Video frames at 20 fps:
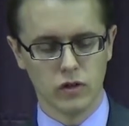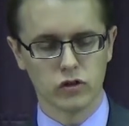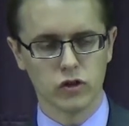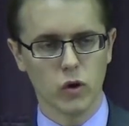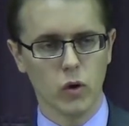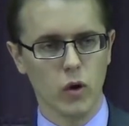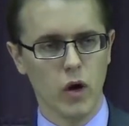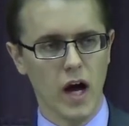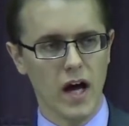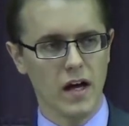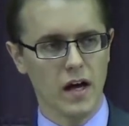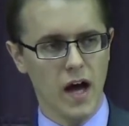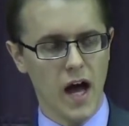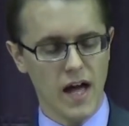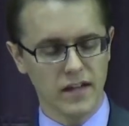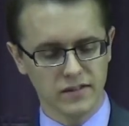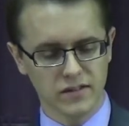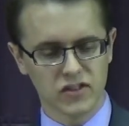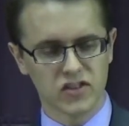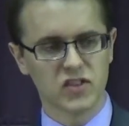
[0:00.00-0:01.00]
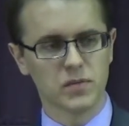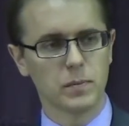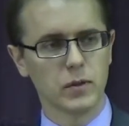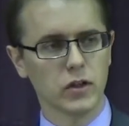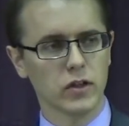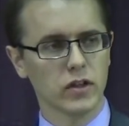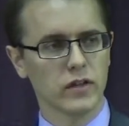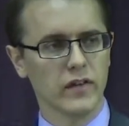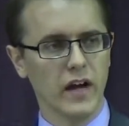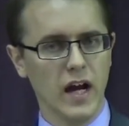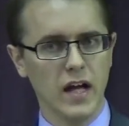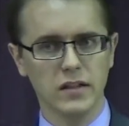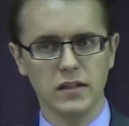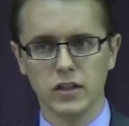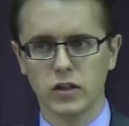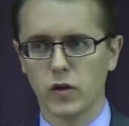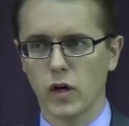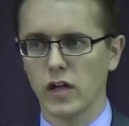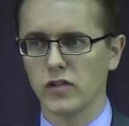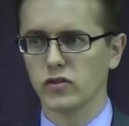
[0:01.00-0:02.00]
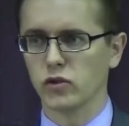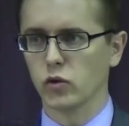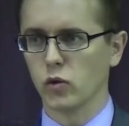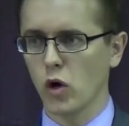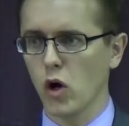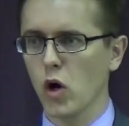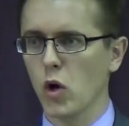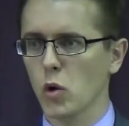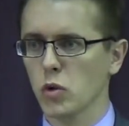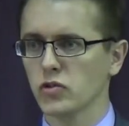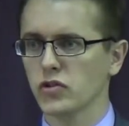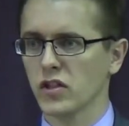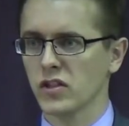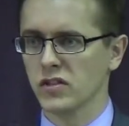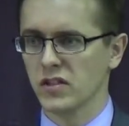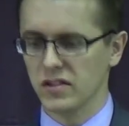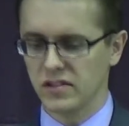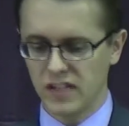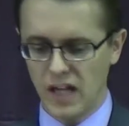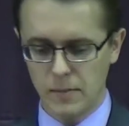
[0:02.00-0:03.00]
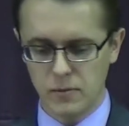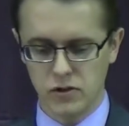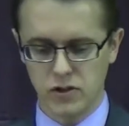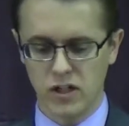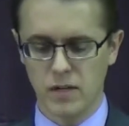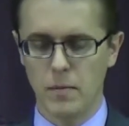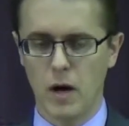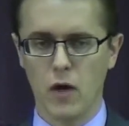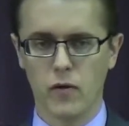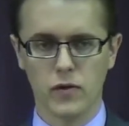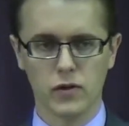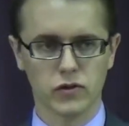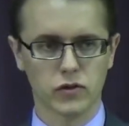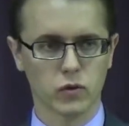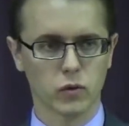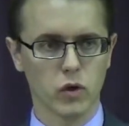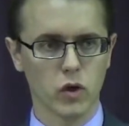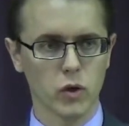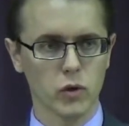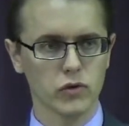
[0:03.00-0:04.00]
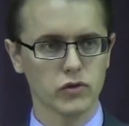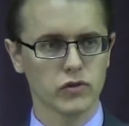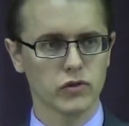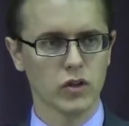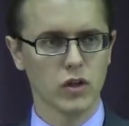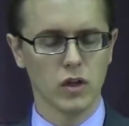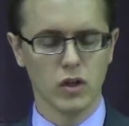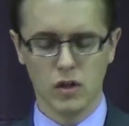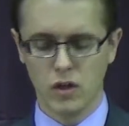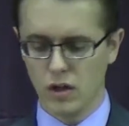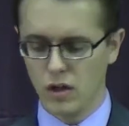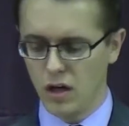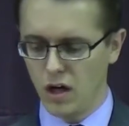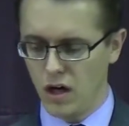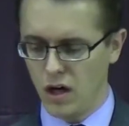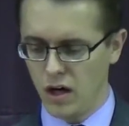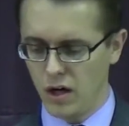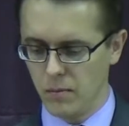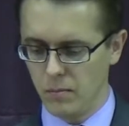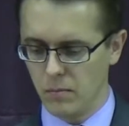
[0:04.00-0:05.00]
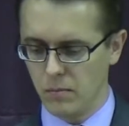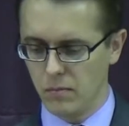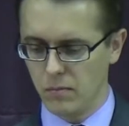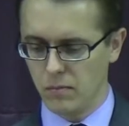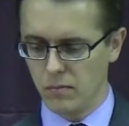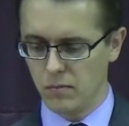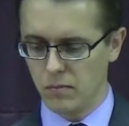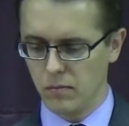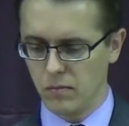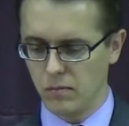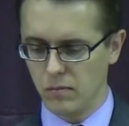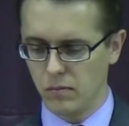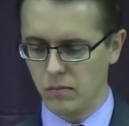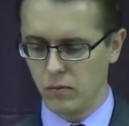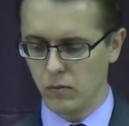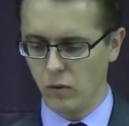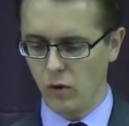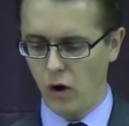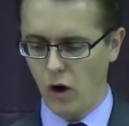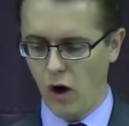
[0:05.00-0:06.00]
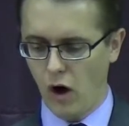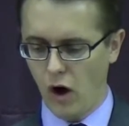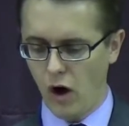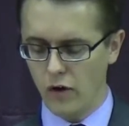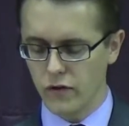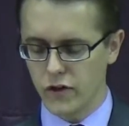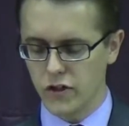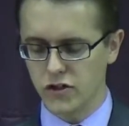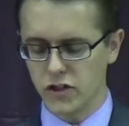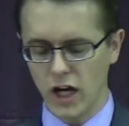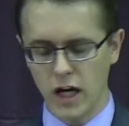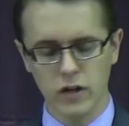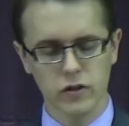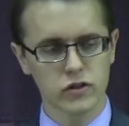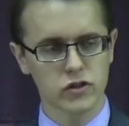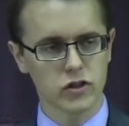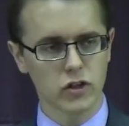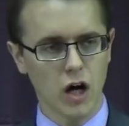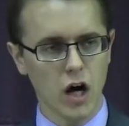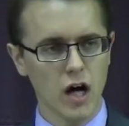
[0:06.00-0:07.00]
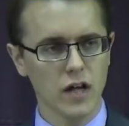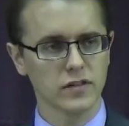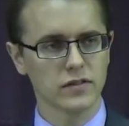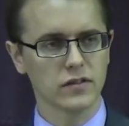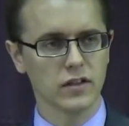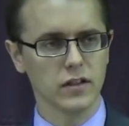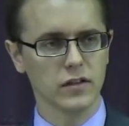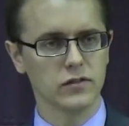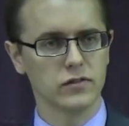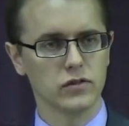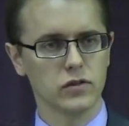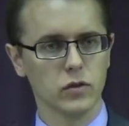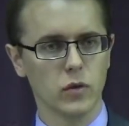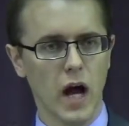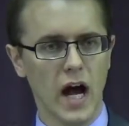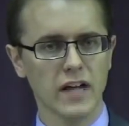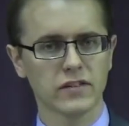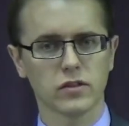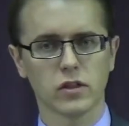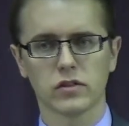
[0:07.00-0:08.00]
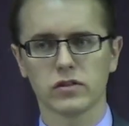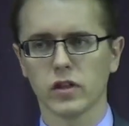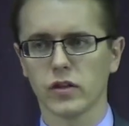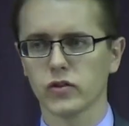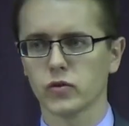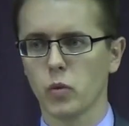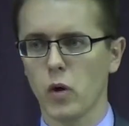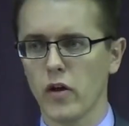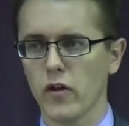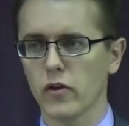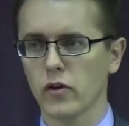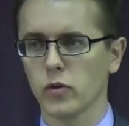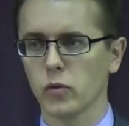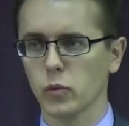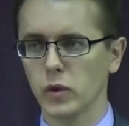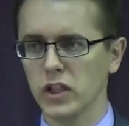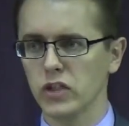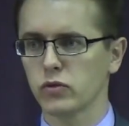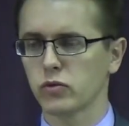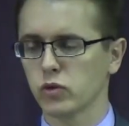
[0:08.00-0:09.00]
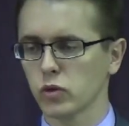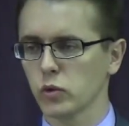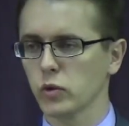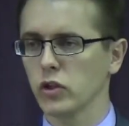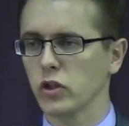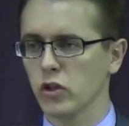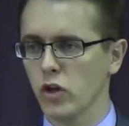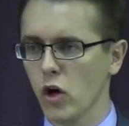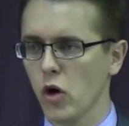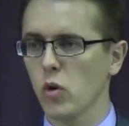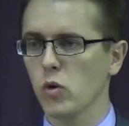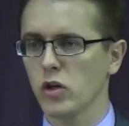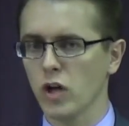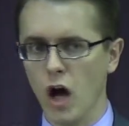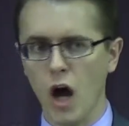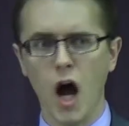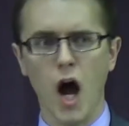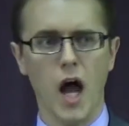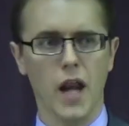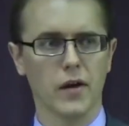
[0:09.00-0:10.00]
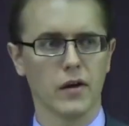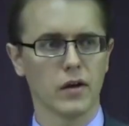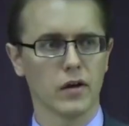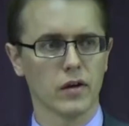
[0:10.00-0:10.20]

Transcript: So as the spirit of Antichrist grows and deception about this grows, um, the challenge to us is to ask ourselves whether we truly know God,